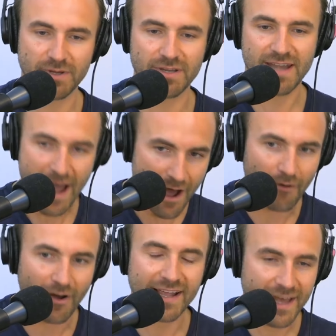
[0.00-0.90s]
But
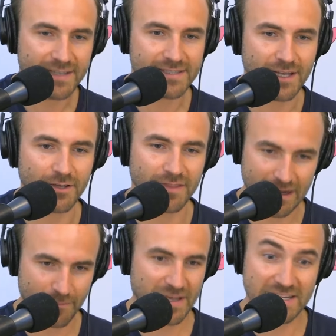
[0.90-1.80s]
now I can tell you
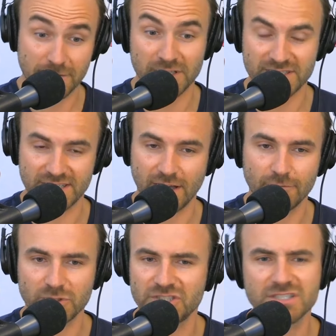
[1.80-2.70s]
that it pays for
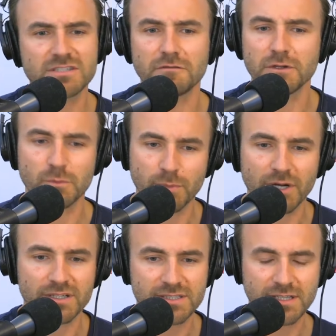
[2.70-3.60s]
itself with just a few
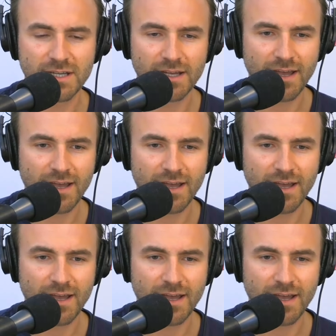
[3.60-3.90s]
perks. Yeah.